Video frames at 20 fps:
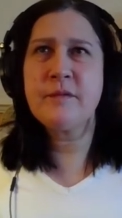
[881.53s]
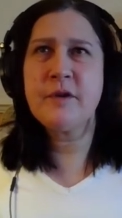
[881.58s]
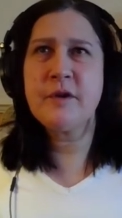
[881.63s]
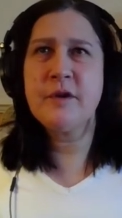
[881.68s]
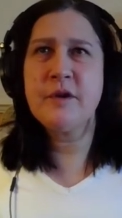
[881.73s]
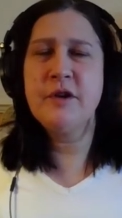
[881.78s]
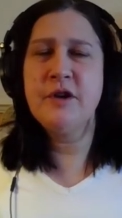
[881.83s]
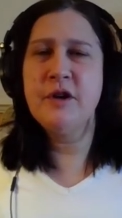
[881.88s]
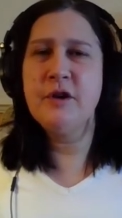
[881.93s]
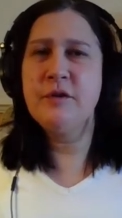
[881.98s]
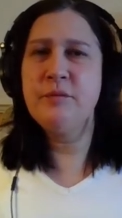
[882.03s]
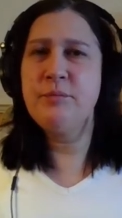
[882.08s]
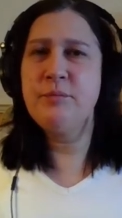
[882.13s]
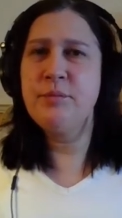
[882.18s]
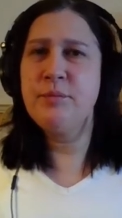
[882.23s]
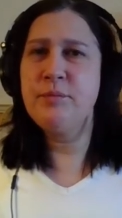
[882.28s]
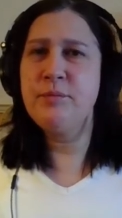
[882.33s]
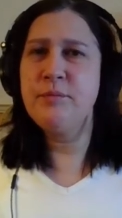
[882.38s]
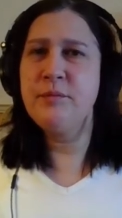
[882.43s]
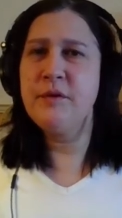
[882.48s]
you know,
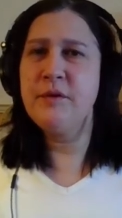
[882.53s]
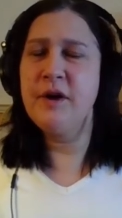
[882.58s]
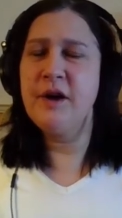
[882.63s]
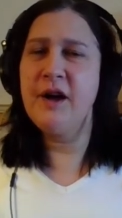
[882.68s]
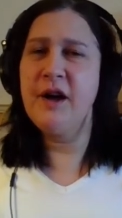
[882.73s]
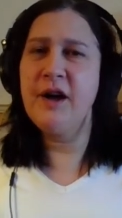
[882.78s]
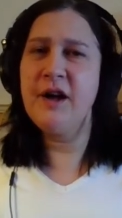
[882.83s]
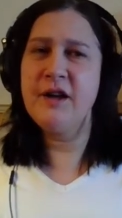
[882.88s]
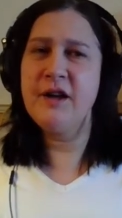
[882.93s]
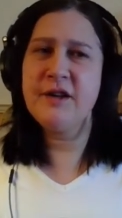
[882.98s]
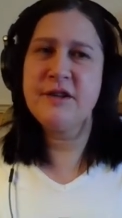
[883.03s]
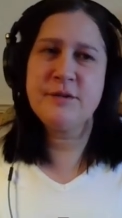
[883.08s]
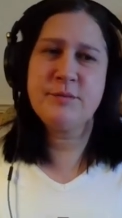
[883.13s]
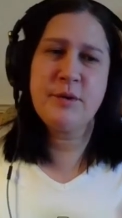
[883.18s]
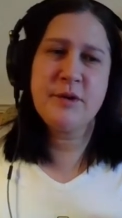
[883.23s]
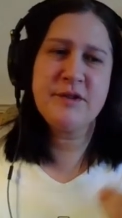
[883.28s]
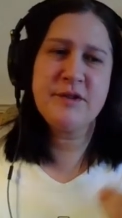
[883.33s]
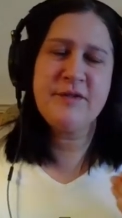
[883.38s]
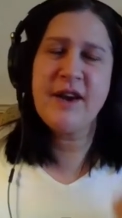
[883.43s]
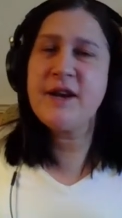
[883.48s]
I
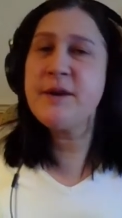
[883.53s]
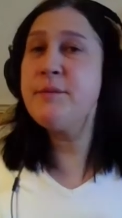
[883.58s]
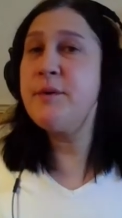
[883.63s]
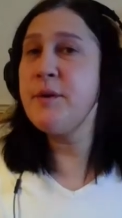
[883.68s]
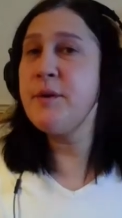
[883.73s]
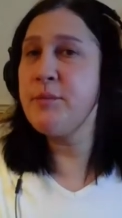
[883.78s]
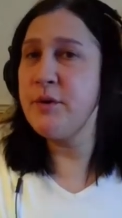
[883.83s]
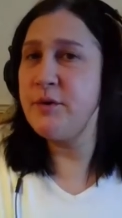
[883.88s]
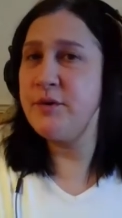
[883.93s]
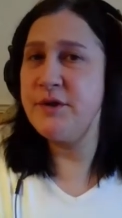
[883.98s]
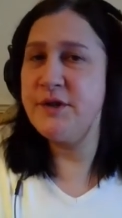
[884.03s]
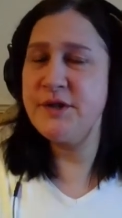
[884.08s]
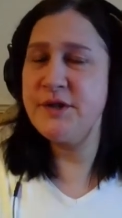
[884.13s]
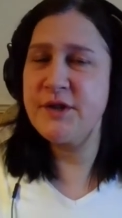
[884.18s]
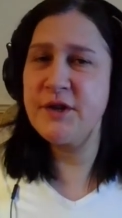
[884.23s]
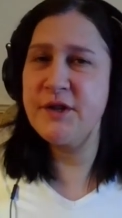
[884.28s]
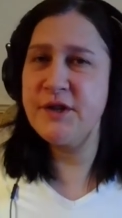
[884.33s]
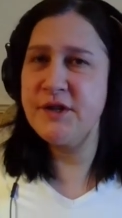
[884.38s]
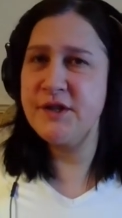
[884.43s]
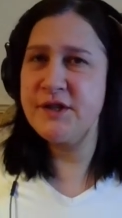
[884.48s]
suppose Vladimir Putin's
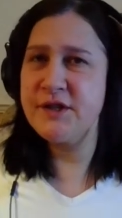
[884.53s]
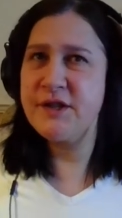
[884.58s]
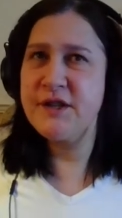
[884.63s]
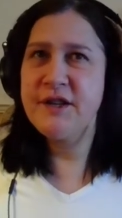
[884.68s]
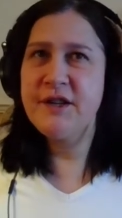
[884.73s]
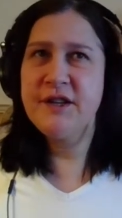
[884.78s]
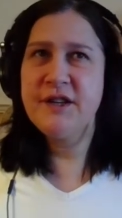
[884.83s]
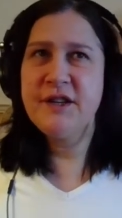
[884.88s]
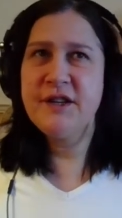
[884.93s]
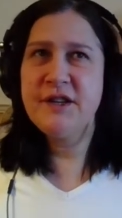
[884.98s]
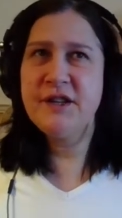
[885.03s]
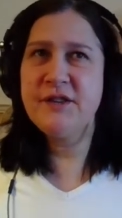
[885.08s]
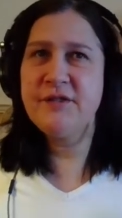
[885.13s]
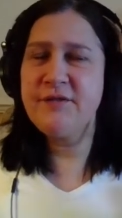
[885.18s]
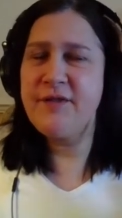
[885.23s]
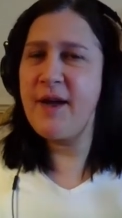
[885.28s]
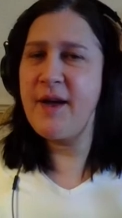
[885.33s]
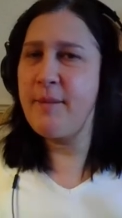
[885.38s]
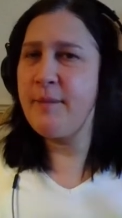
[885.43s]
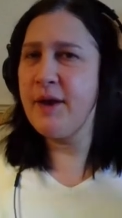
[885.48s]
got his his
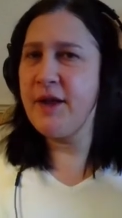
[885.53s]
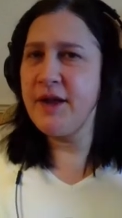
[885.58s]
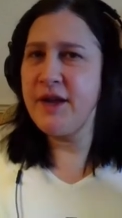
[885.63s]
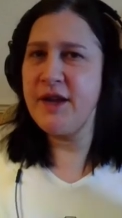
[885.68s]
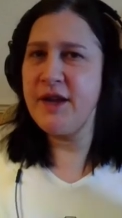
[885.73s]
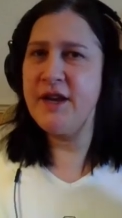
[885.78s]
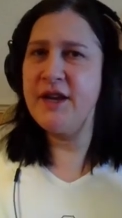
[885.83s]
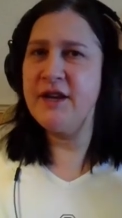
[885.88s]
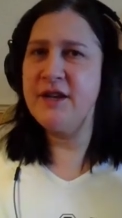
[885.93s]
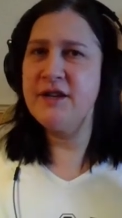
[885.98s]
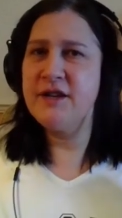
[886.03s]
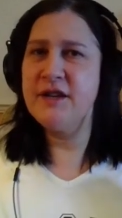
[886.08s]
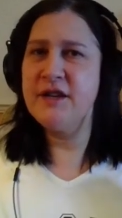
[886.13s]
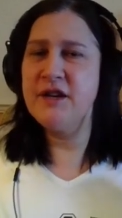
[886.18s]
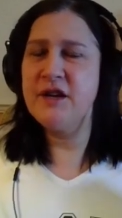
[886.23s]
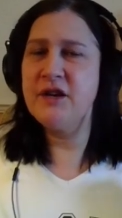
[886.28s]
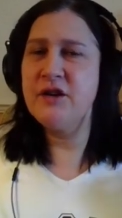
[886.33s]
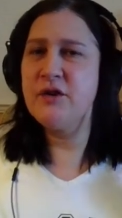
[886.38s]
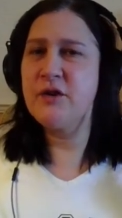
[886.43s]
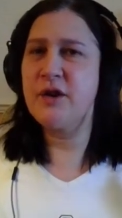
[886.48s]
family in a,
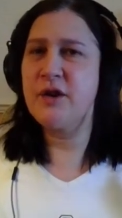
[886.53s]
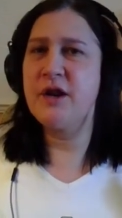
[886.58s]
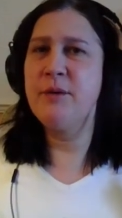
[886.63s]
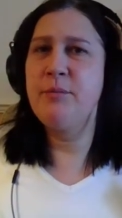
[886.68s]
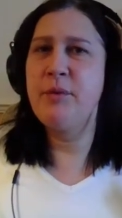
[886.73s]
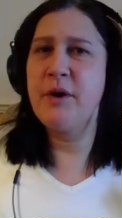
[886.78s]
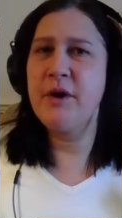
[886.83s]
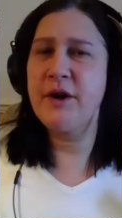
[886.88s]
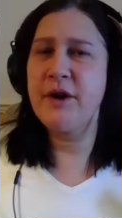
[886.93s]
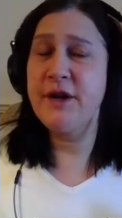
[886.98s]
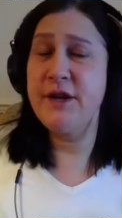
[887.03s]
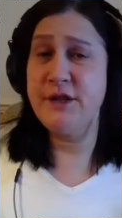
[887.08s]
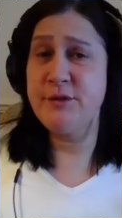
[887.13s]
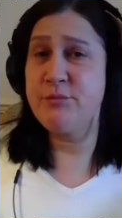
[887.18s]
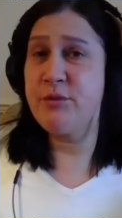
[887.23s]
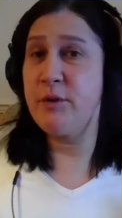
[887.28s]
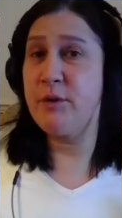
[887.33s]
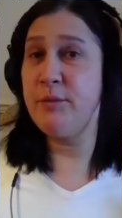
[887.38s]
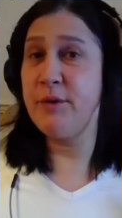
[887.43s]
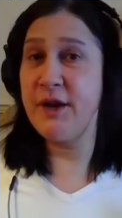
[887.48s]
a nuclear bunker. He's
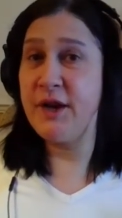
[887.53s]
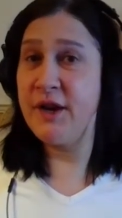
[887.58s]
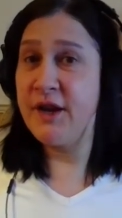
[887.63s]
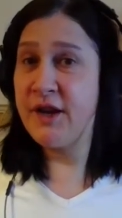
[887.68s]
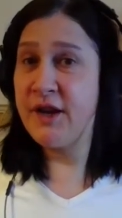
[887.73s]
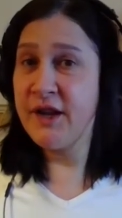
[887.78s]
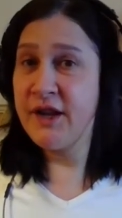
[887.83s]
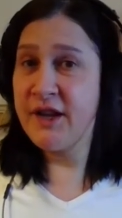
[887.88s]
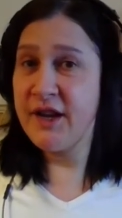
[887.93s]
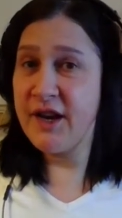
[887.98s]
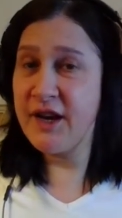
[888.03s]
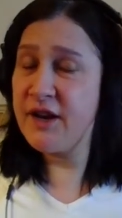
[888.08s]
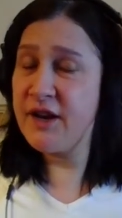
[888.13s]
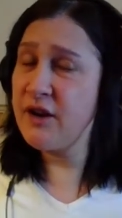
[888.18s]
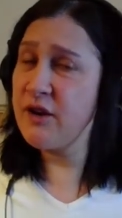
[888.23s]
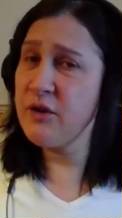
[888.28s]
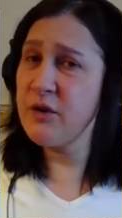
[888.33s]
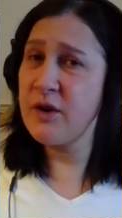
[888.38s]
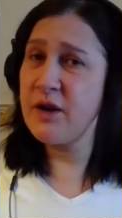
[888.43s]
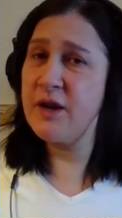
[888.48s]
probably in a
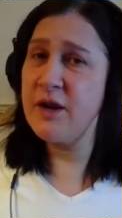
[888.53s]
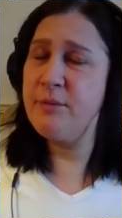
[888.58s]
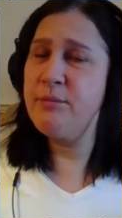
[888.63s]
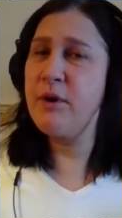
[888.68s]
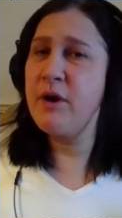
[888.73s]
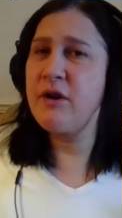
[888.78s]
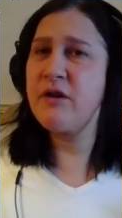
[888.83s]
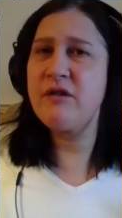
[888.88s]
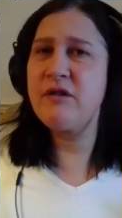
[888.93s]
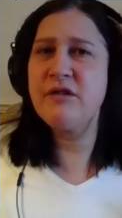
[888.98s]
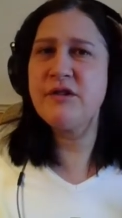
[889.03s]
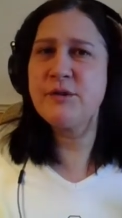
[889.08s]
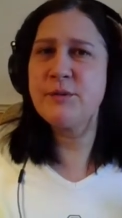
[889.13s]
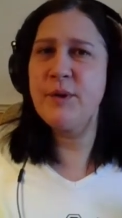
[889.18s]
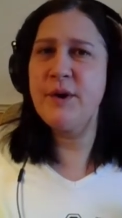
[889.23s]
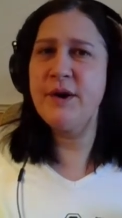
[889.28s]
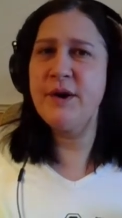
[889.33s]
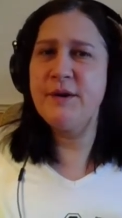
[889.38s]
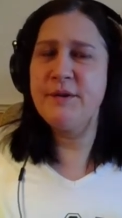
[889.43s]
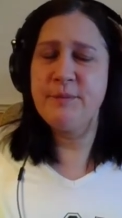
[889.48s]
nuclear bunker as
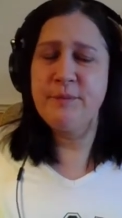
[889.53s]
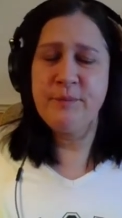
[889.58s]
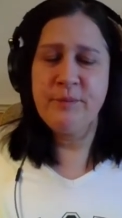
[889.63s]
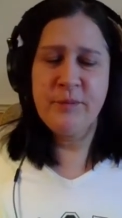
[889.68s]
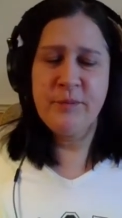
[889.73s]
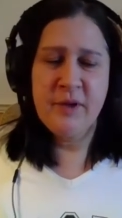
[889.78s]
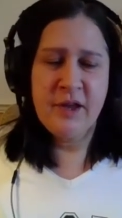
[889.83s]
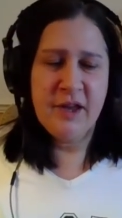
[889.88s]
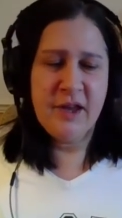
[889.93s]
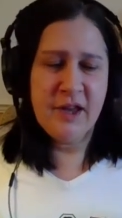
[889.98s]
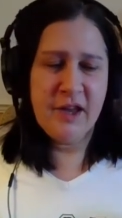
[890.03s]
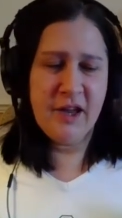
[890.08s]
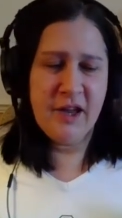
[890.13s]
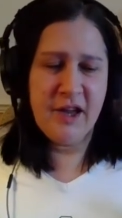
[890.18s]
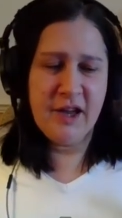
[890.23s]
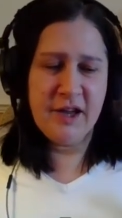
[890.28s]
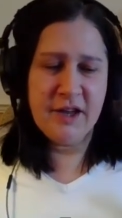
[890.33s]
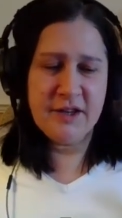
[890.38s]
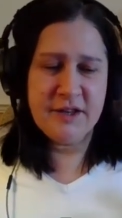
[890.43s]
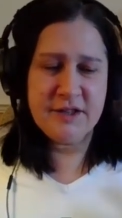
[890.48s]
well,
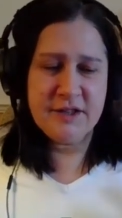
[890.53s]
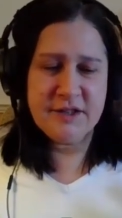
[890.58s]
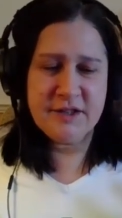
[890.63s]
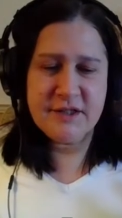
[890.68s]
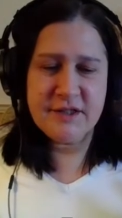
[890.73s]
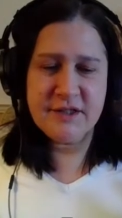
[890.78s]
and